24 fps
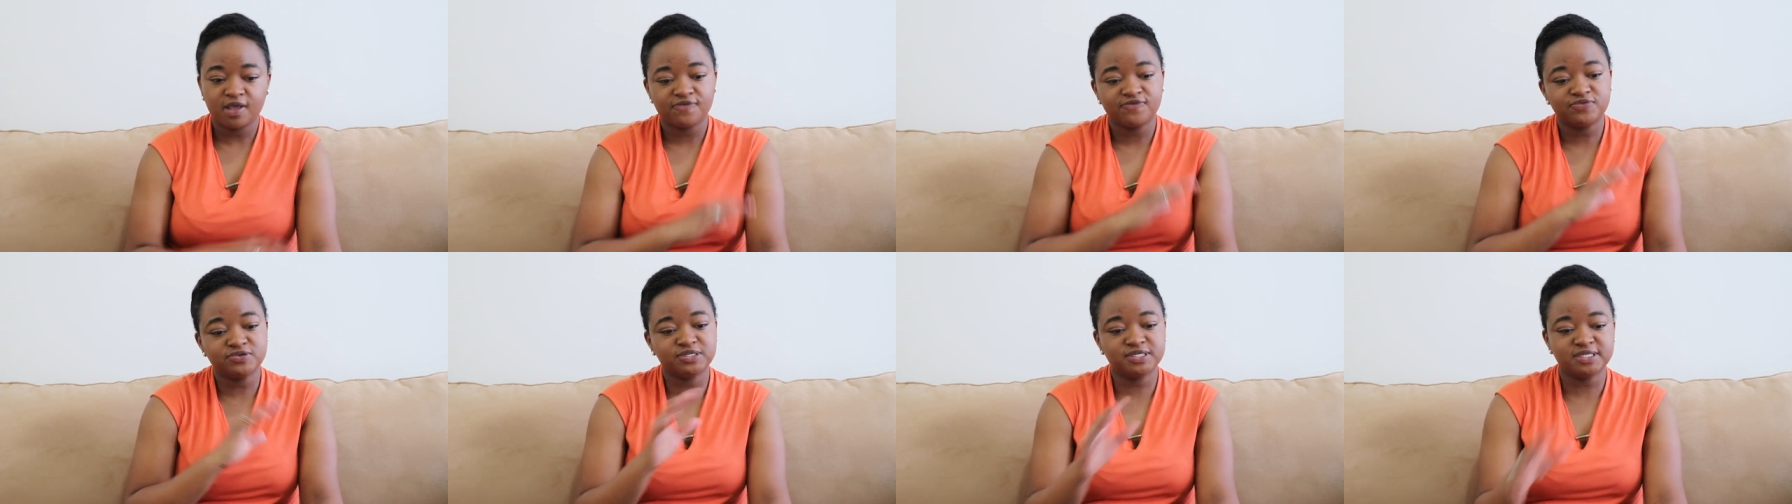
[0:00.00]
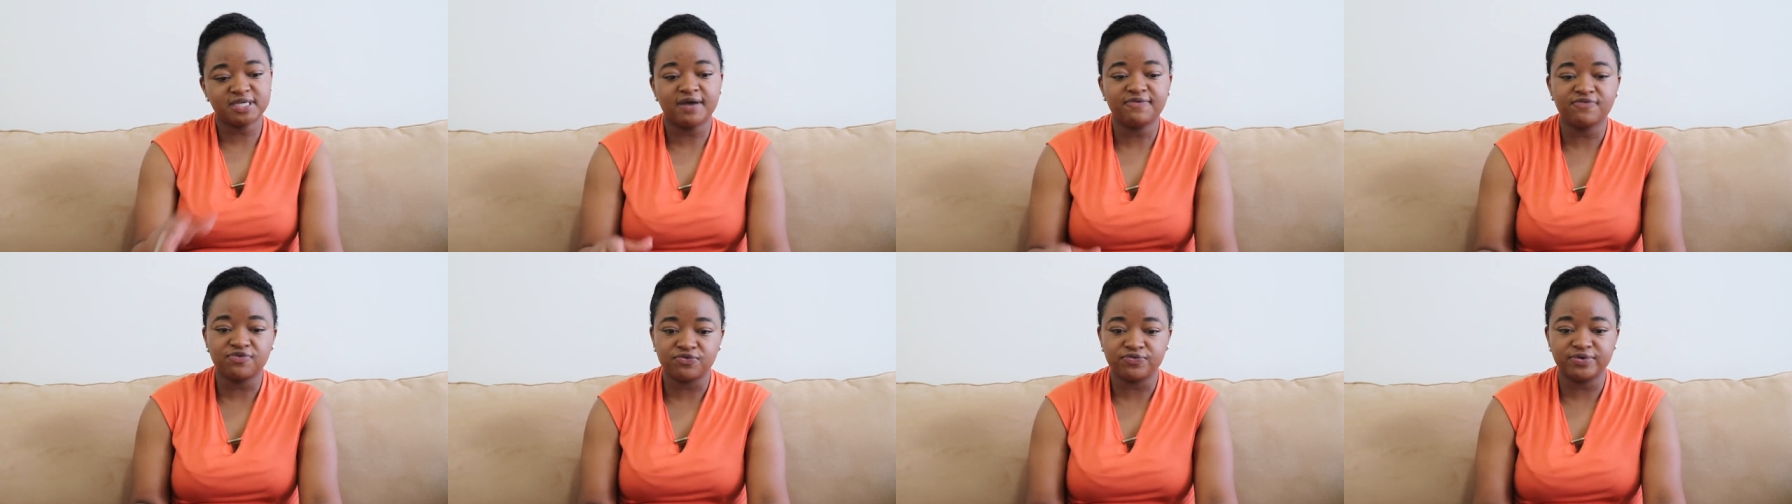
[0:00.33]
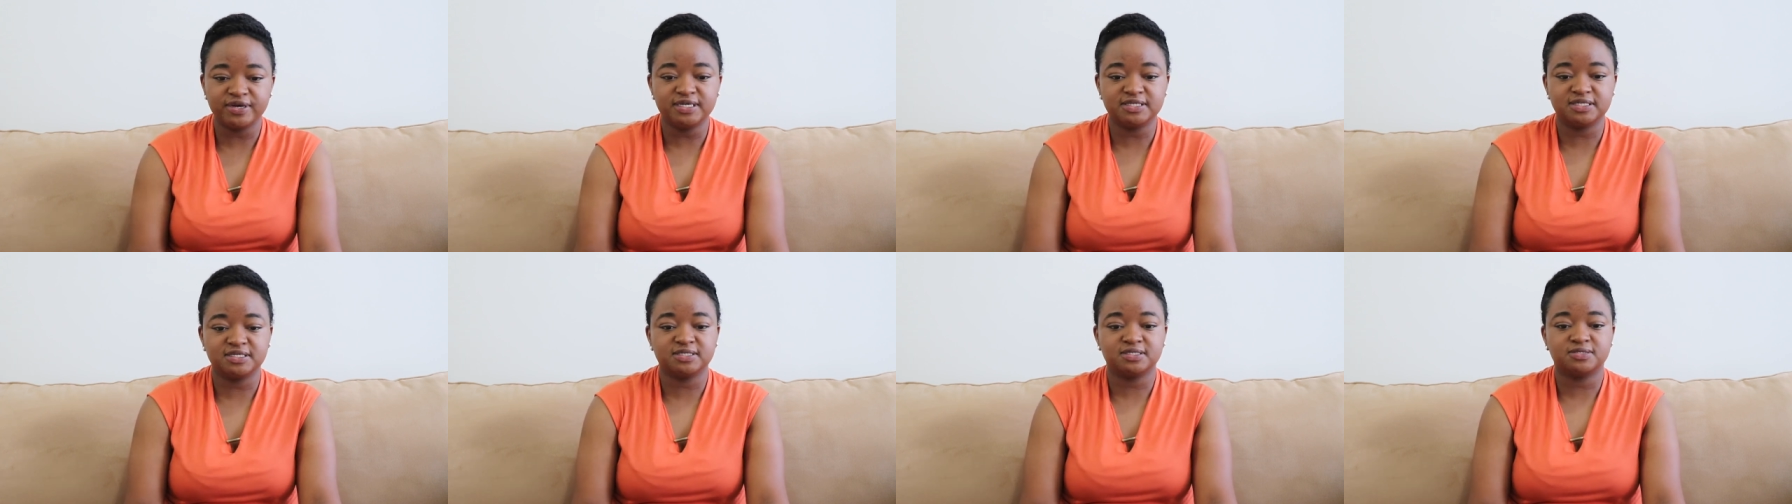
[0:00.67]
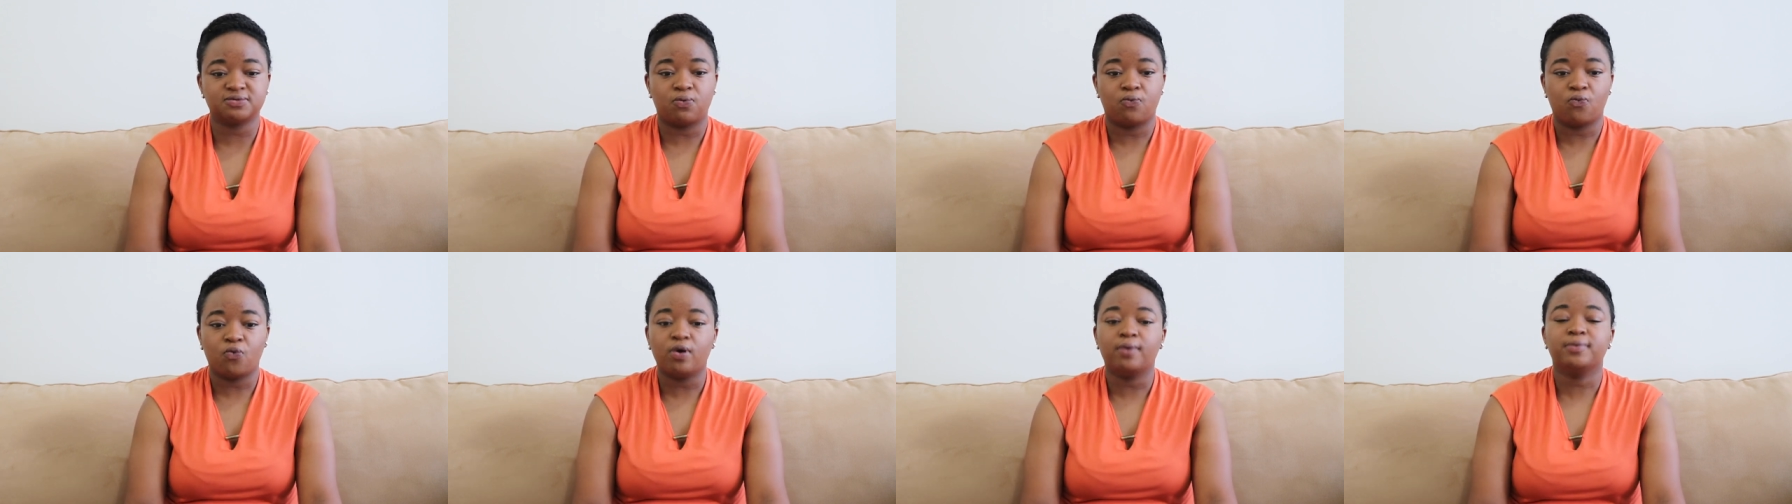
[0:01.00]
For several reasons.
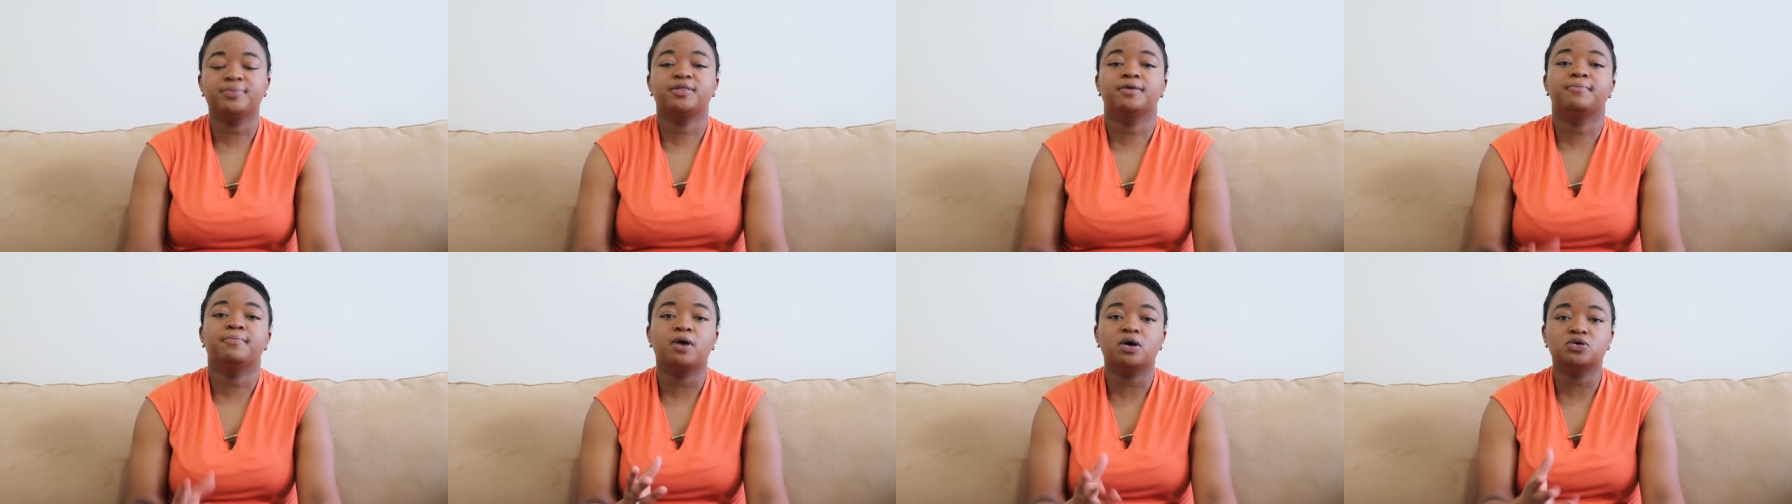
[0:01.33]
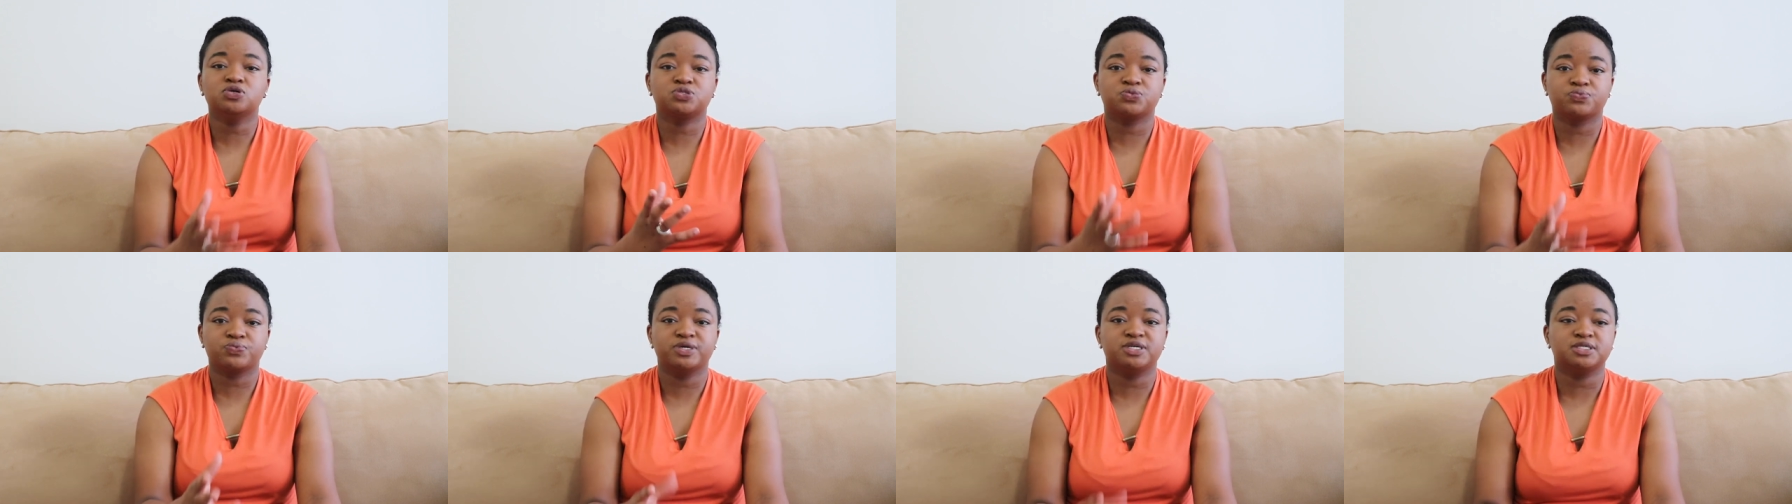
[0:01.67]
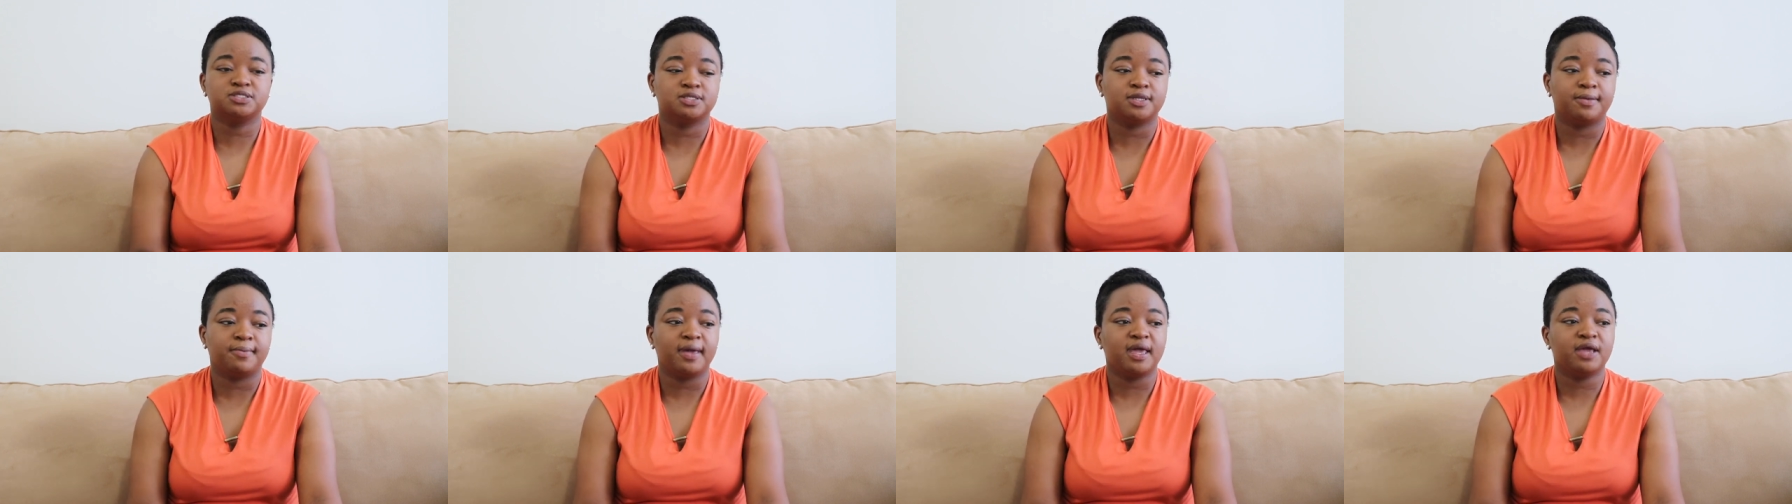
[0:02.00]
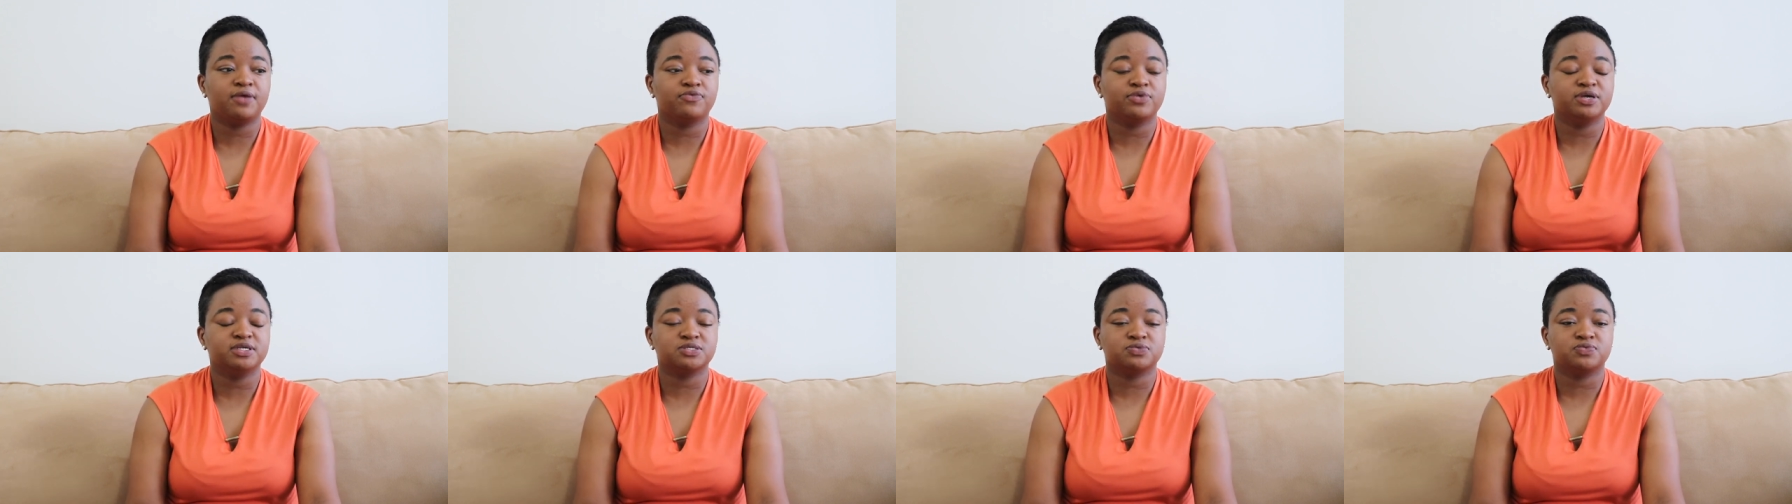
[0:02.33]
The
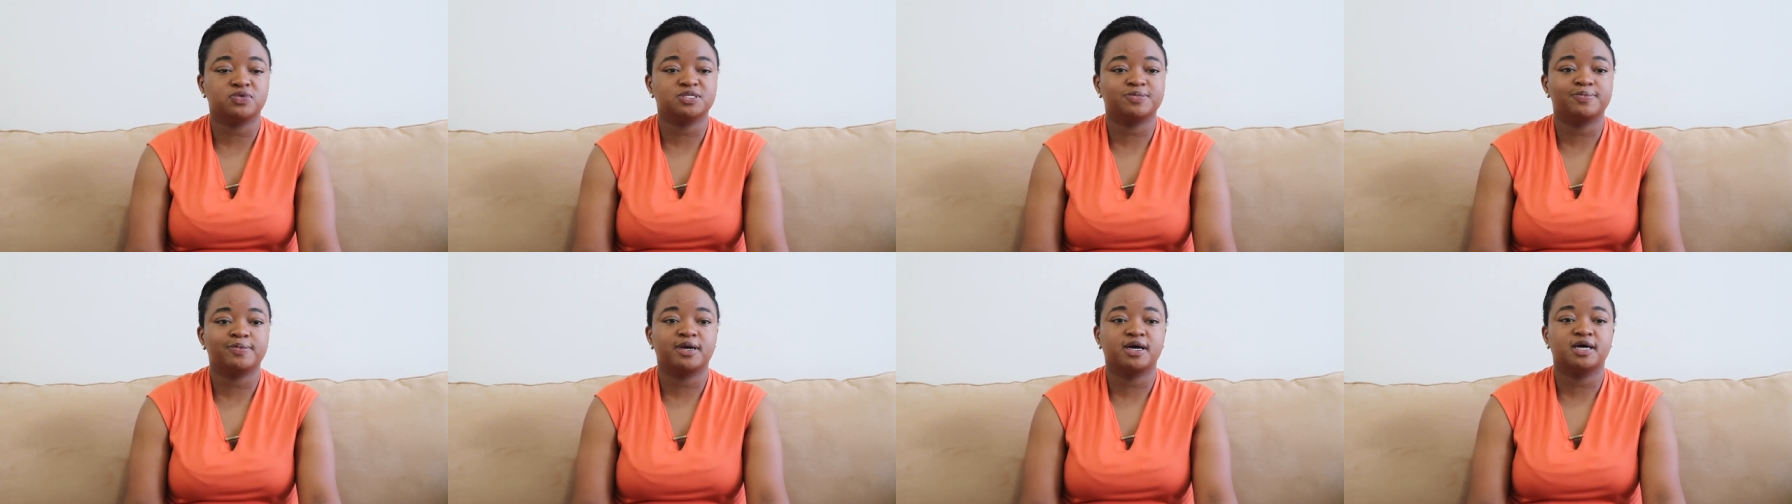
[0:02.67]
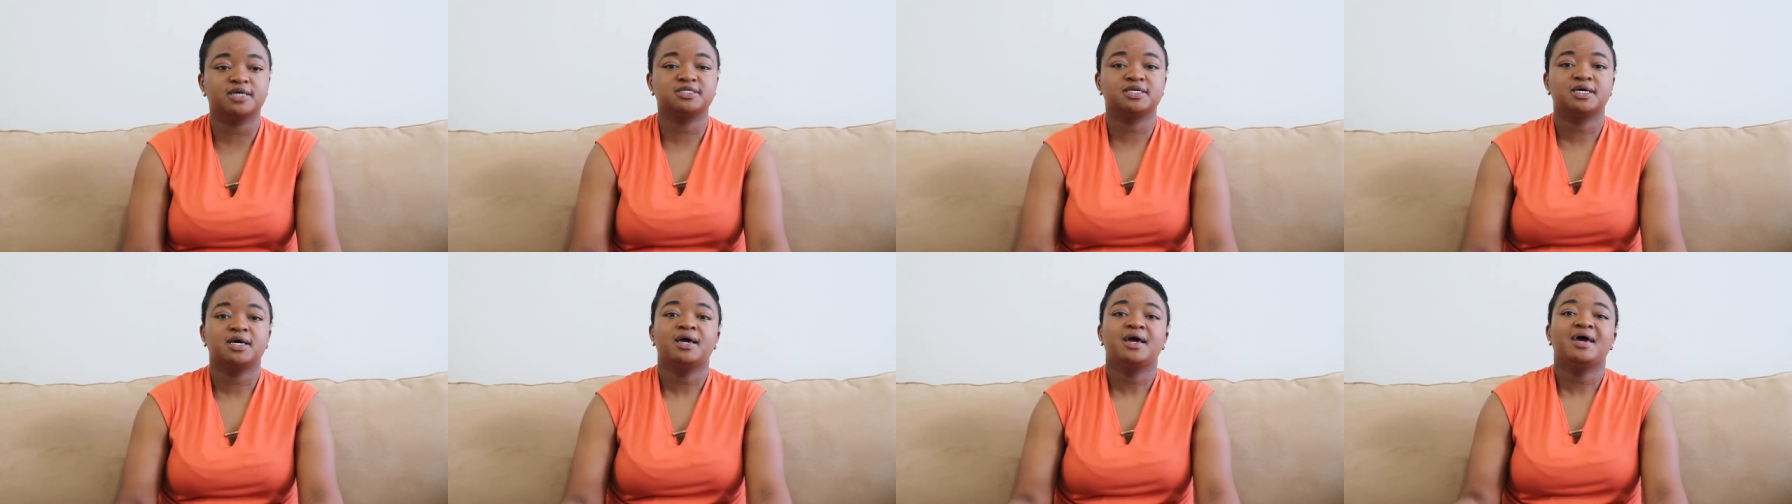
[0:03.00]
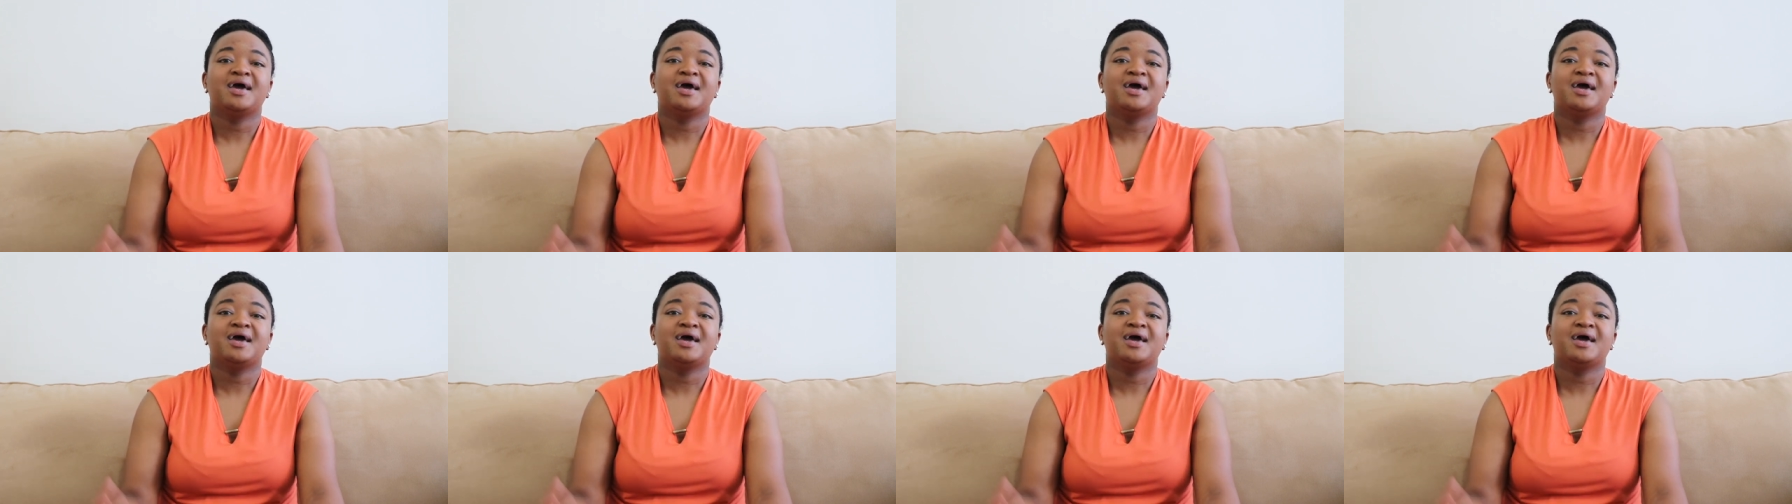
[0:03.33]
main reason was because